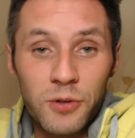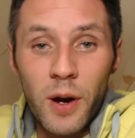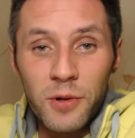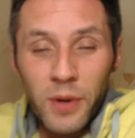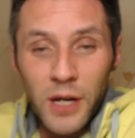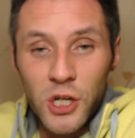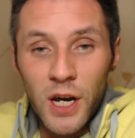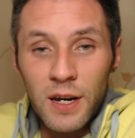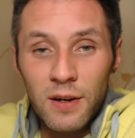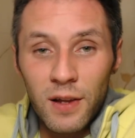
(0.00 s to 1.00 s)
subscribe to my
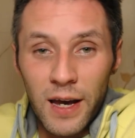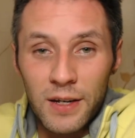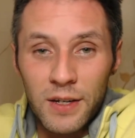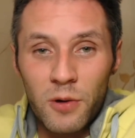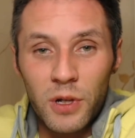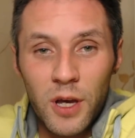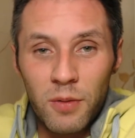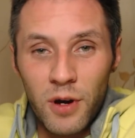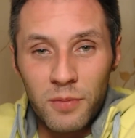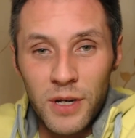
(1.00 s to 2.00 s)
channel, and I will
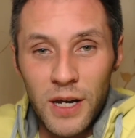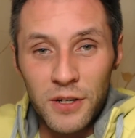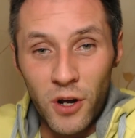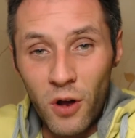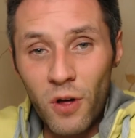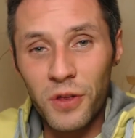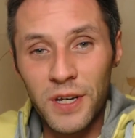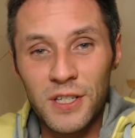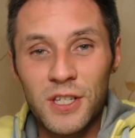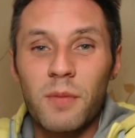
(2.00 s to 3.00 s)
keep you updated on all
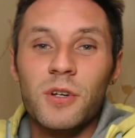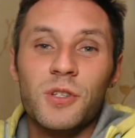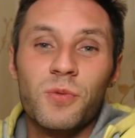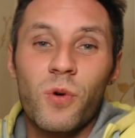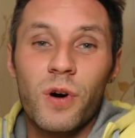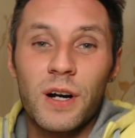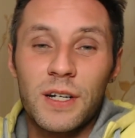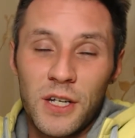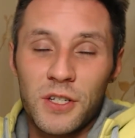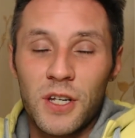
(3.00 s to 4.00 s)
things Summoners
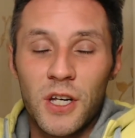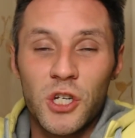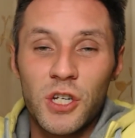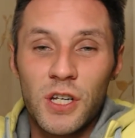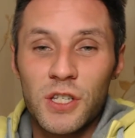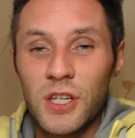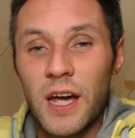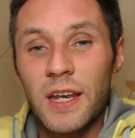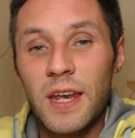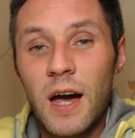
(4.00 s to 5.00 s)
War. Destination is
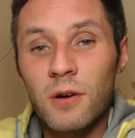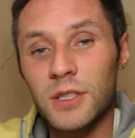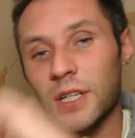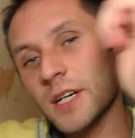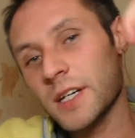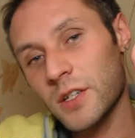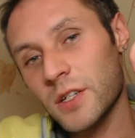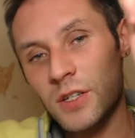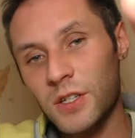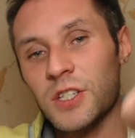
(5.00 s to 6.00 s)
signing out,
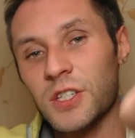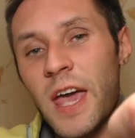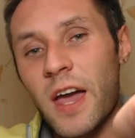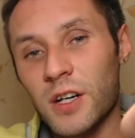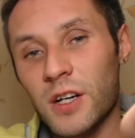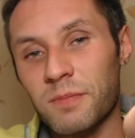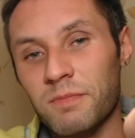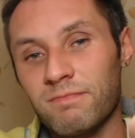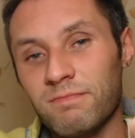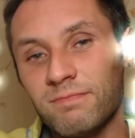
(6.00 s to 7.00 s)
stay
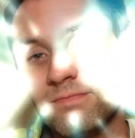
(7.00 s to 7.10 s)
awesome!